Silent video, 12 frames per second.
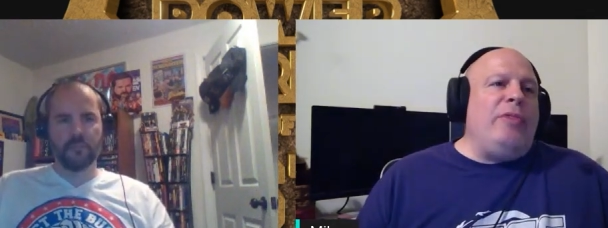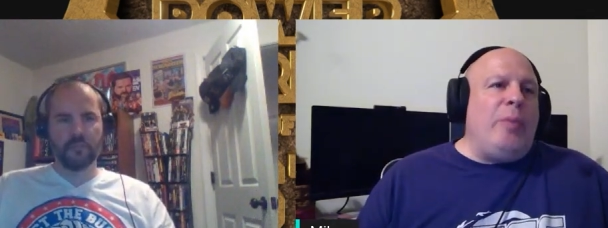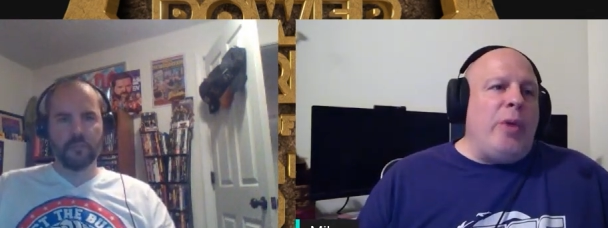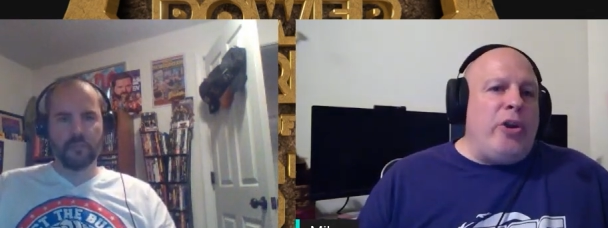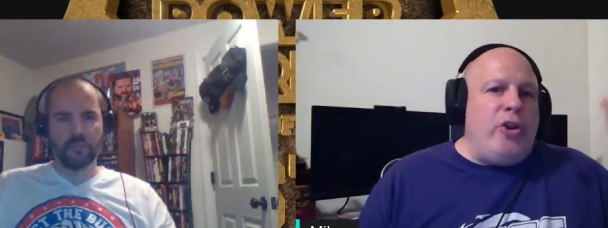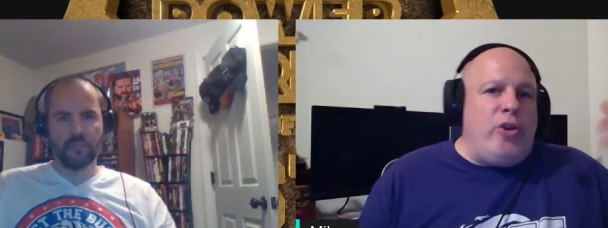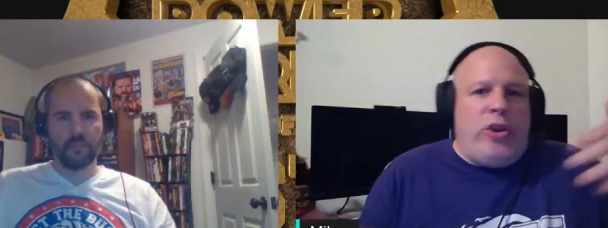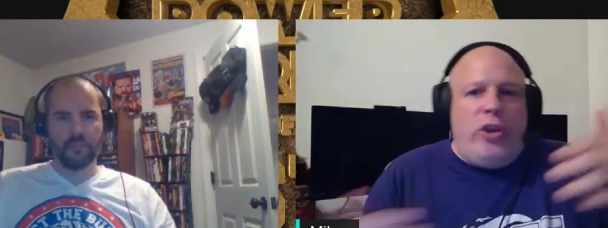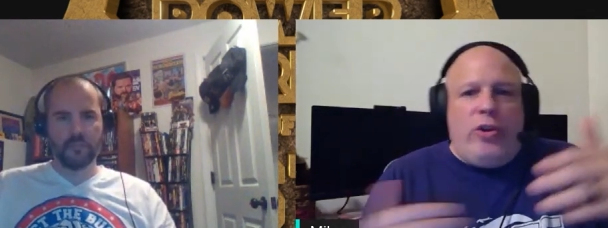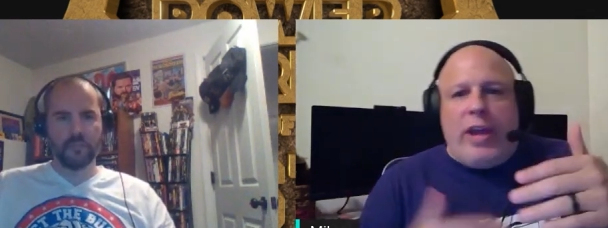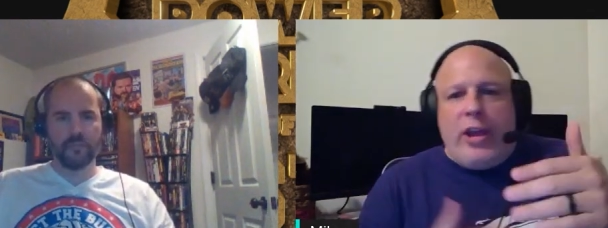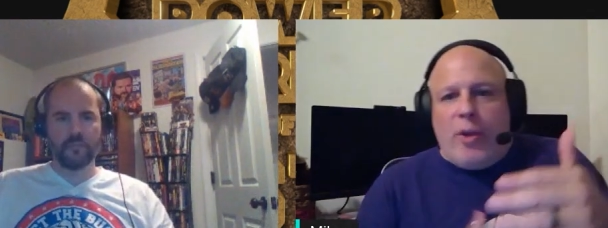Speaker 1: really weird. You
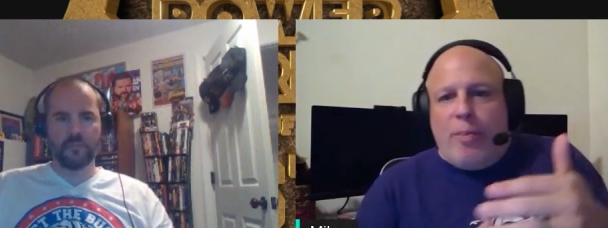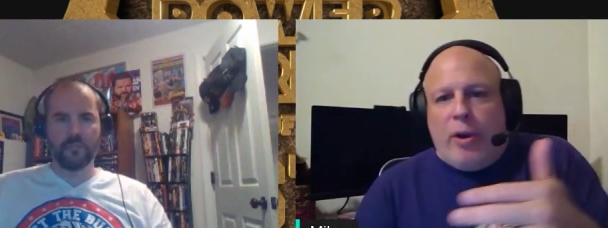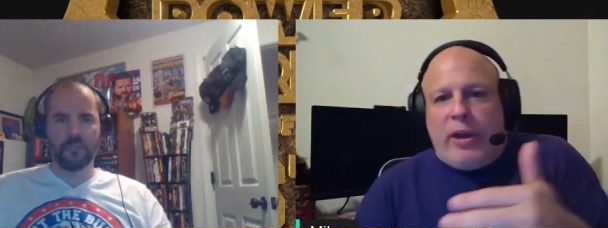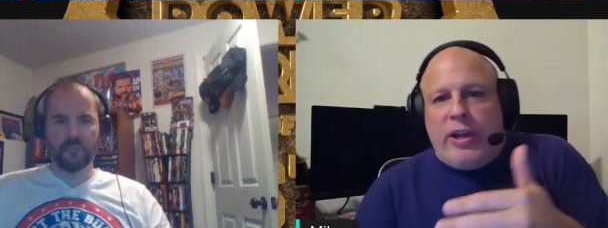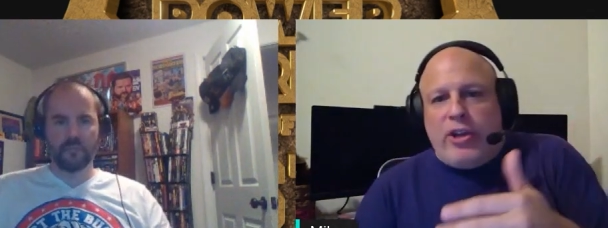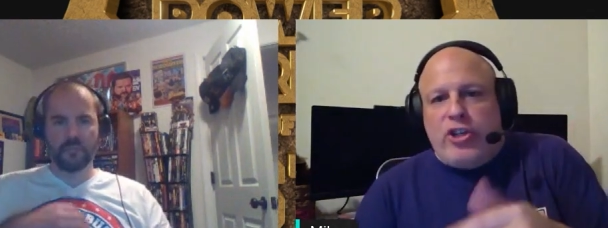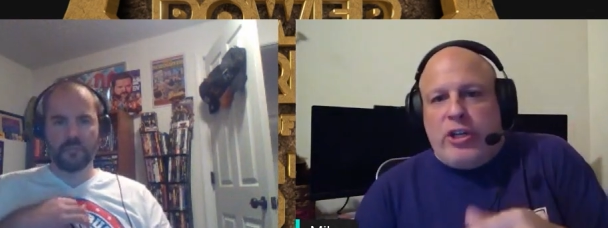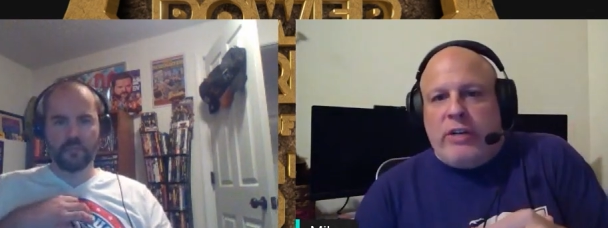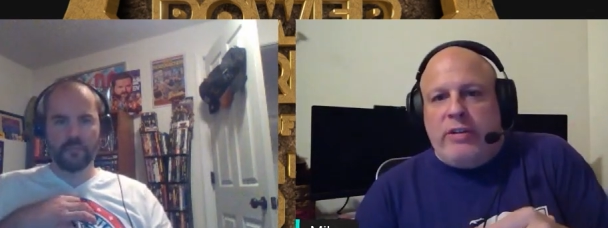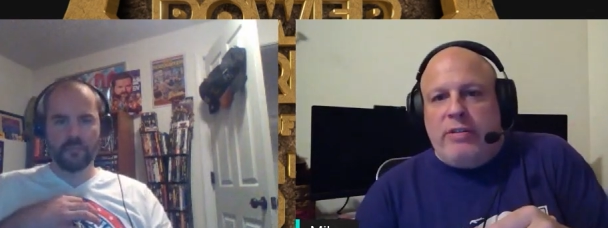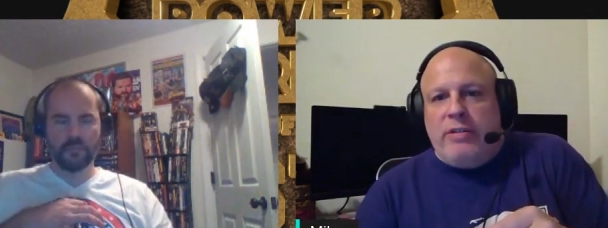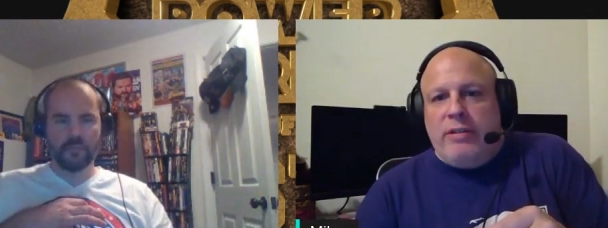you get your booking sheet
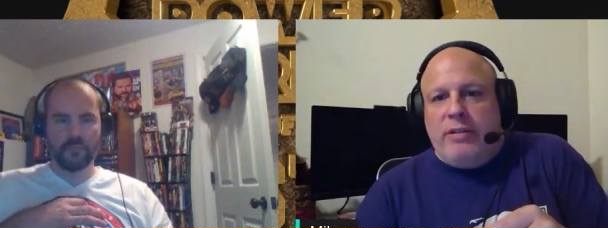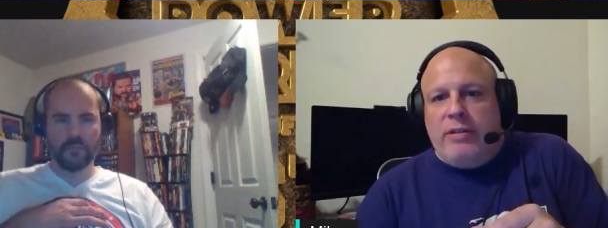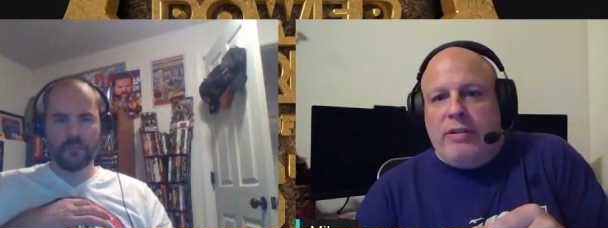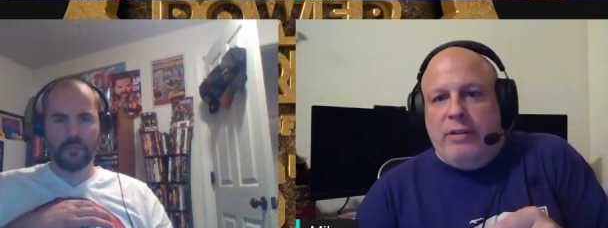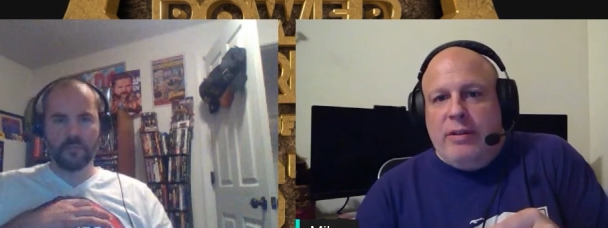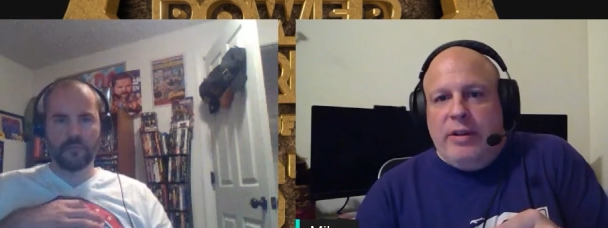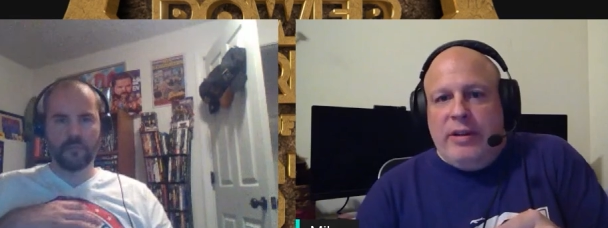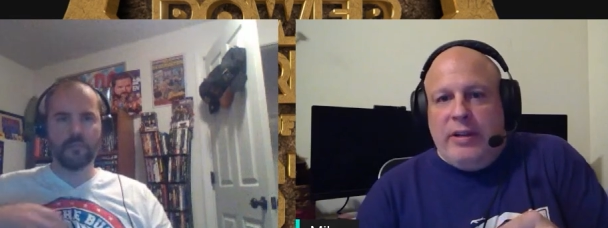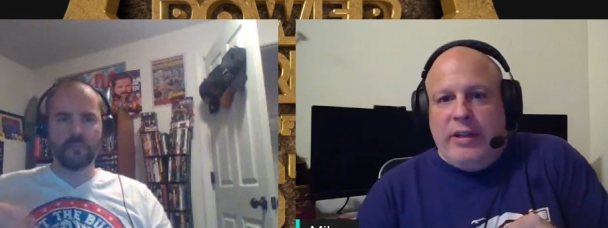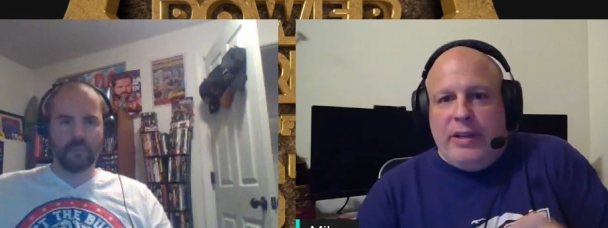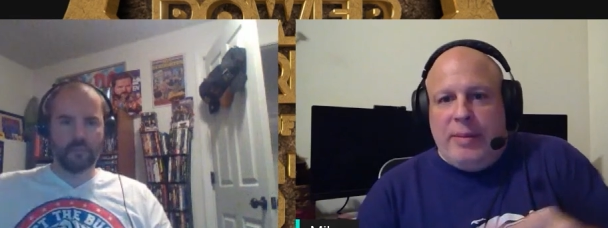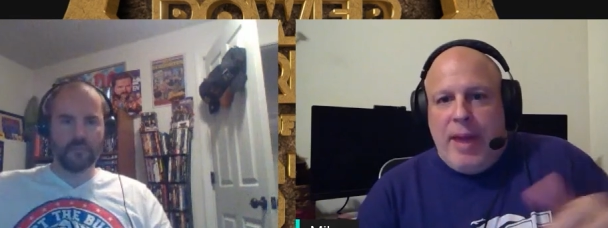in
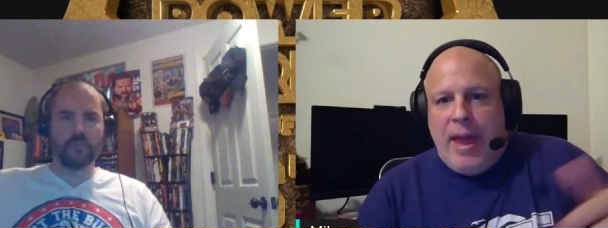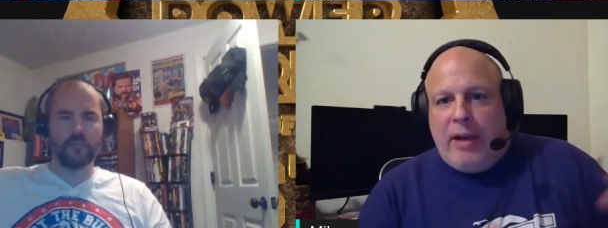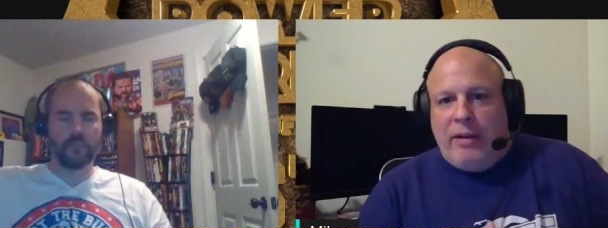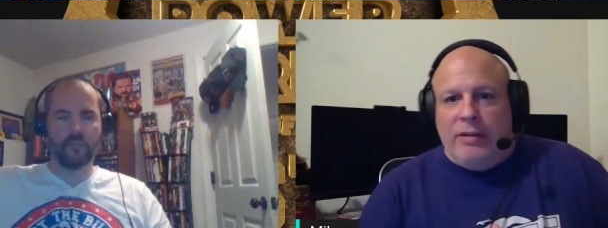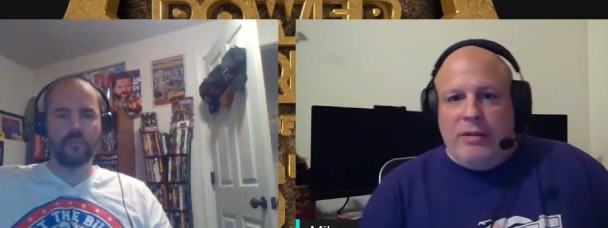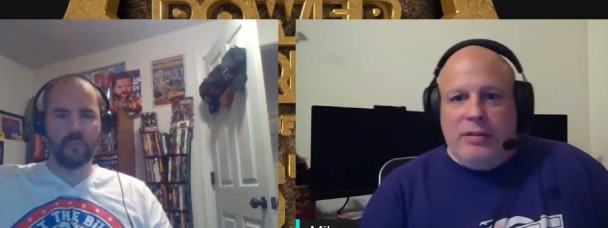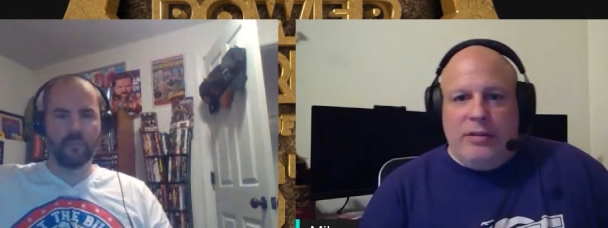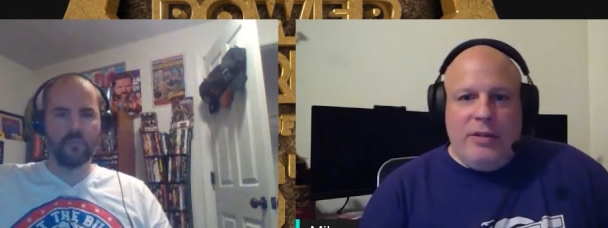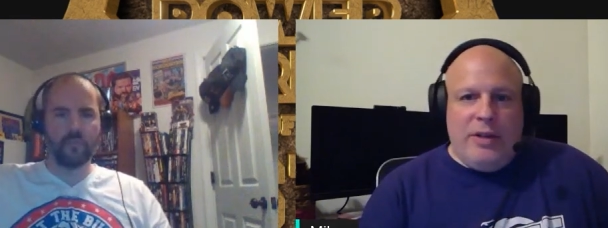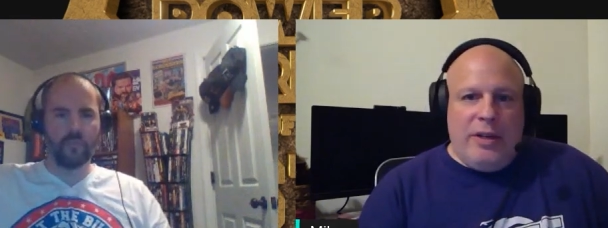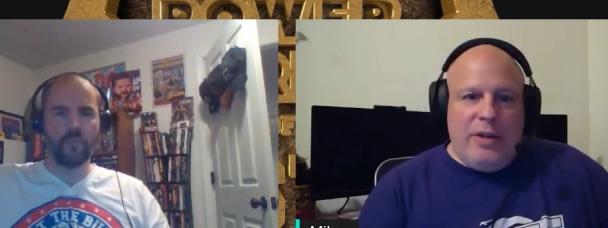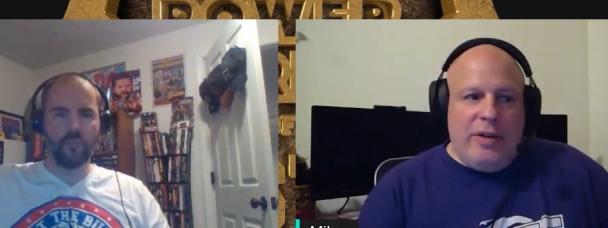in the mail
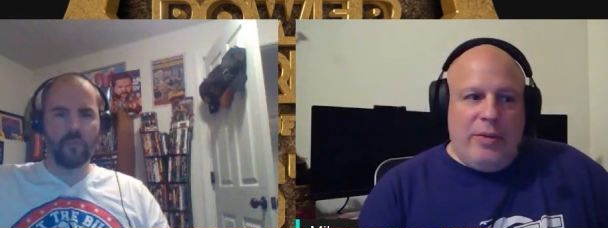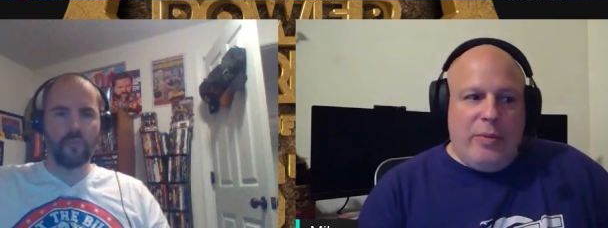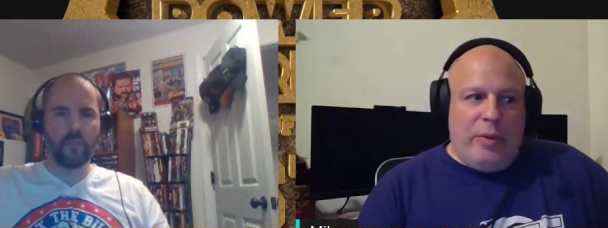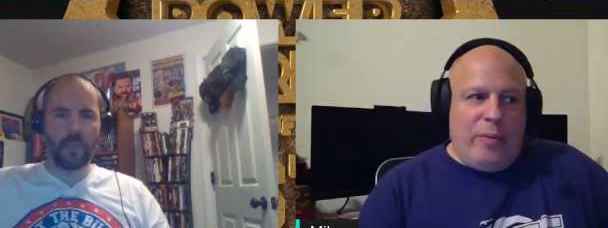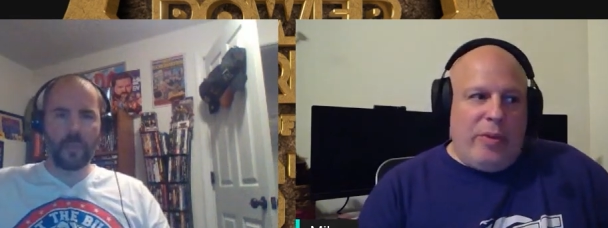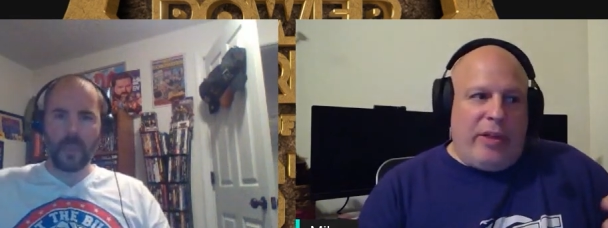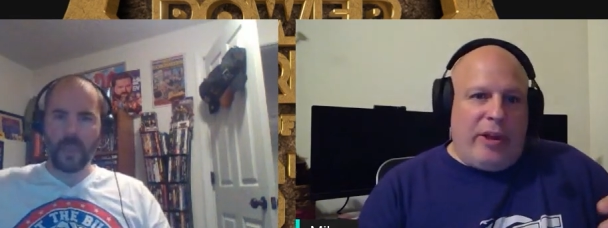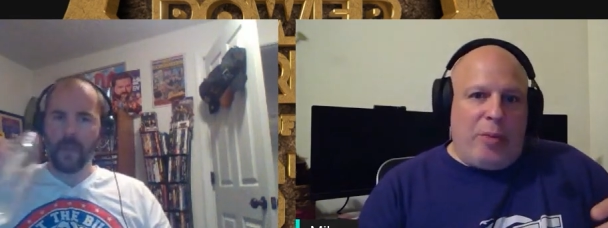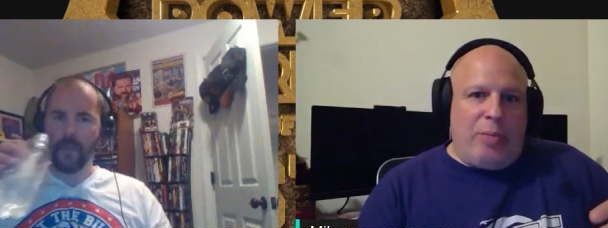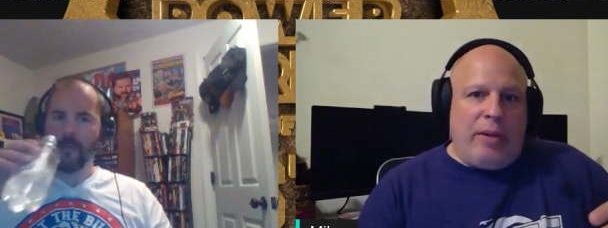with with like your